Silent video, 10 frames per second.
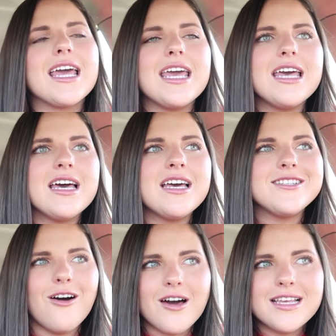
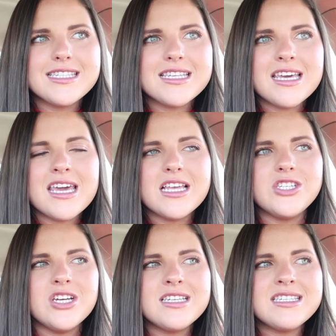And honestly,
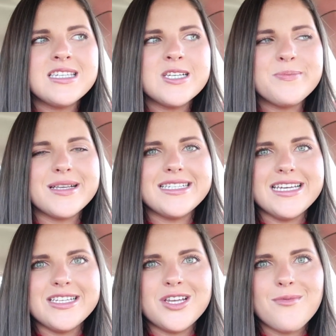Jesus has just been
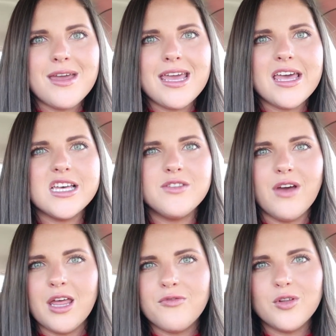teaching me his
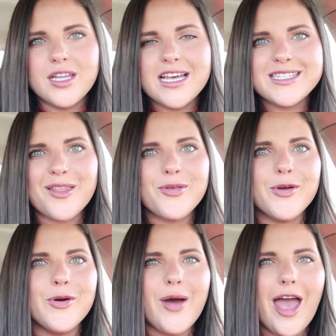faithfulness
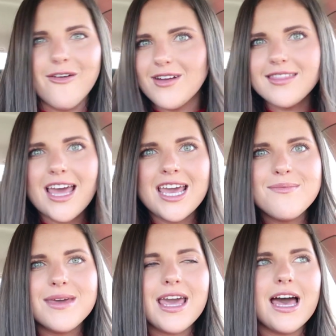through
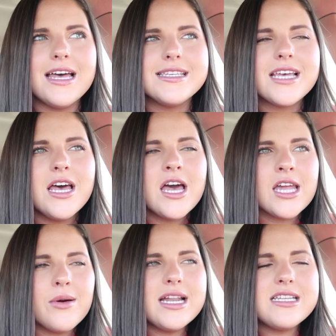everything, because
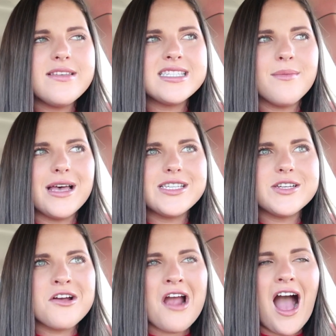going into this
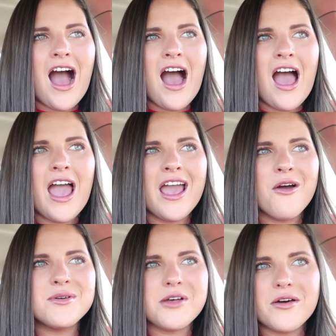semester,
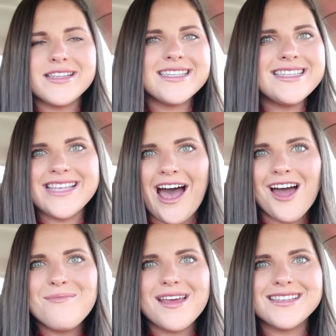I was honestly
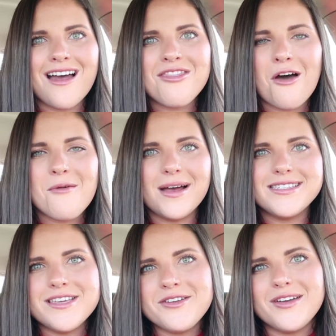sad because I thought my
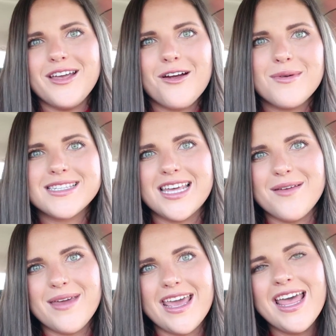senior year was
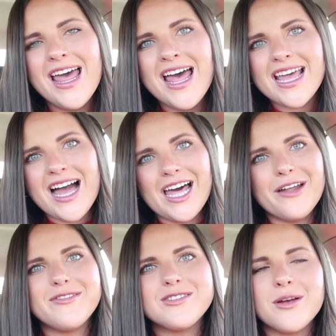going to be
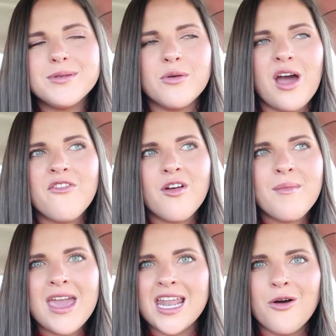kind of stripped away
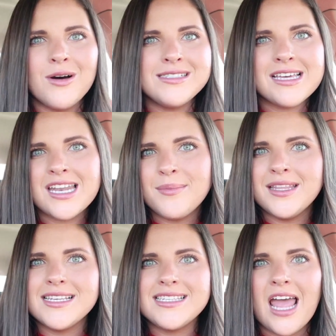from me, and it wasn't going to
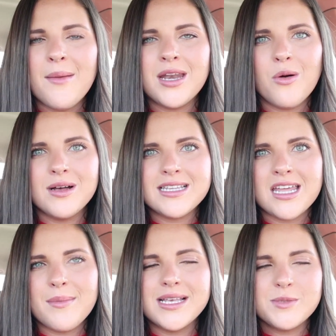be the same, and it wasn't
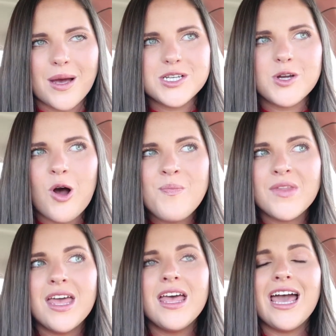going to be special.
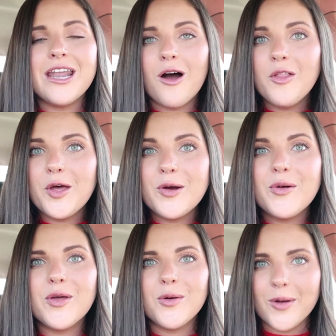And
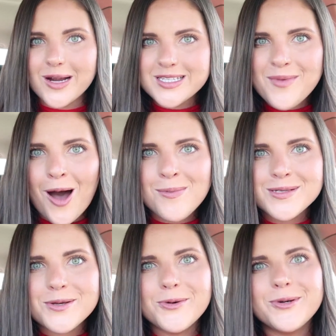although there were some
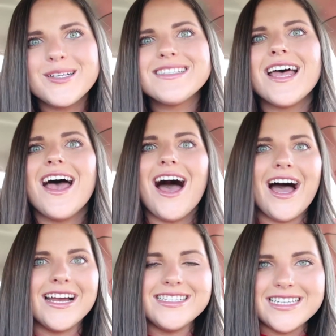obstacles,
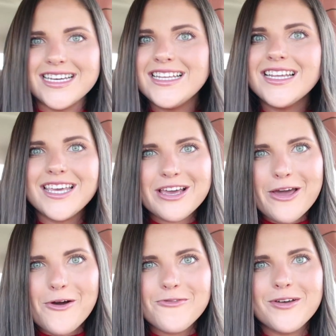I did get
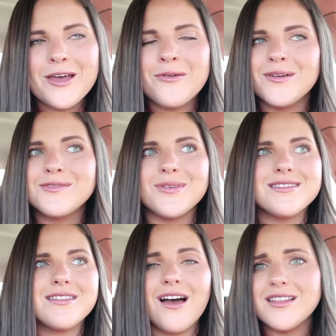COVID, which
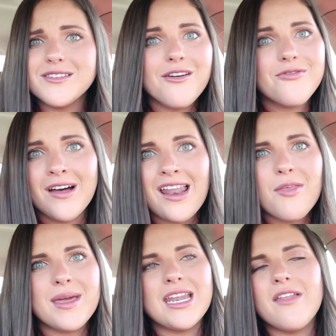was not so fun at
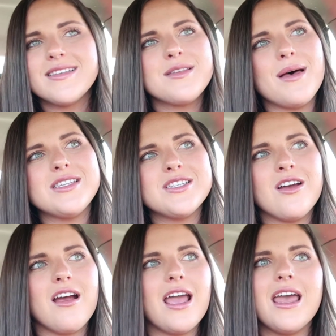the beginning of the
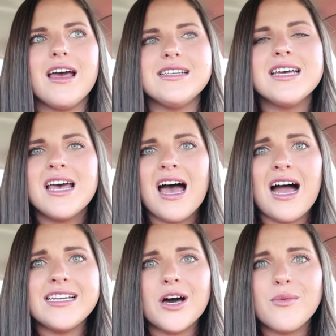semester, and
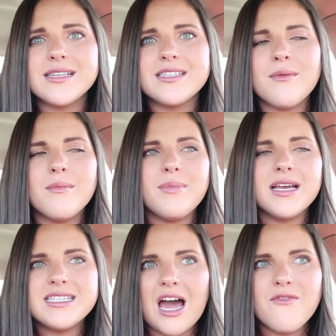I dealt with some
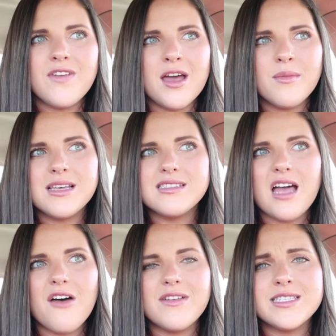big time family
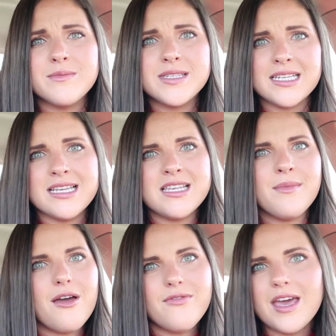stuff and some sickness
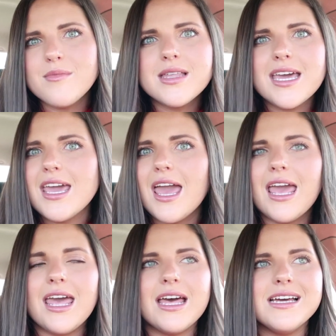in my family,
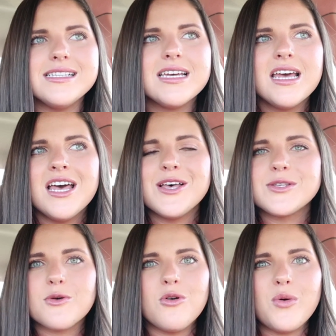and
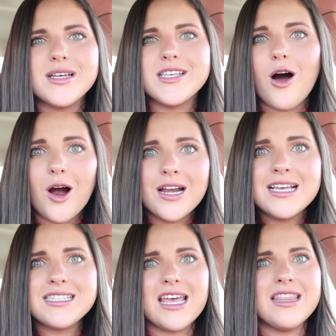school was the
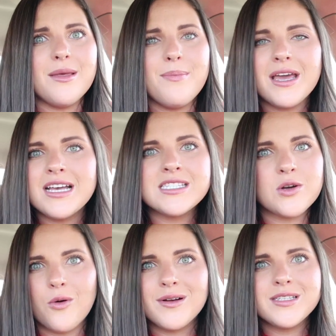hardest and the
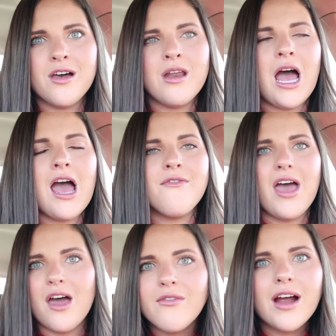biggest course load I've
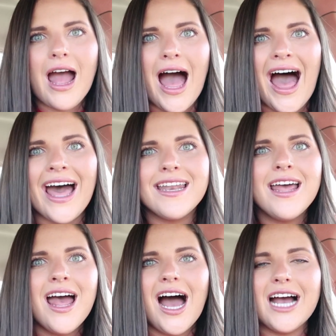ever had.
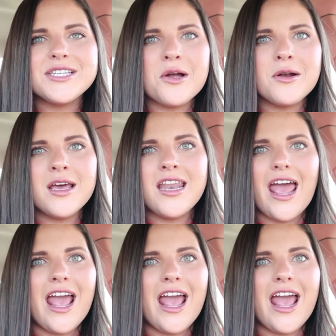I started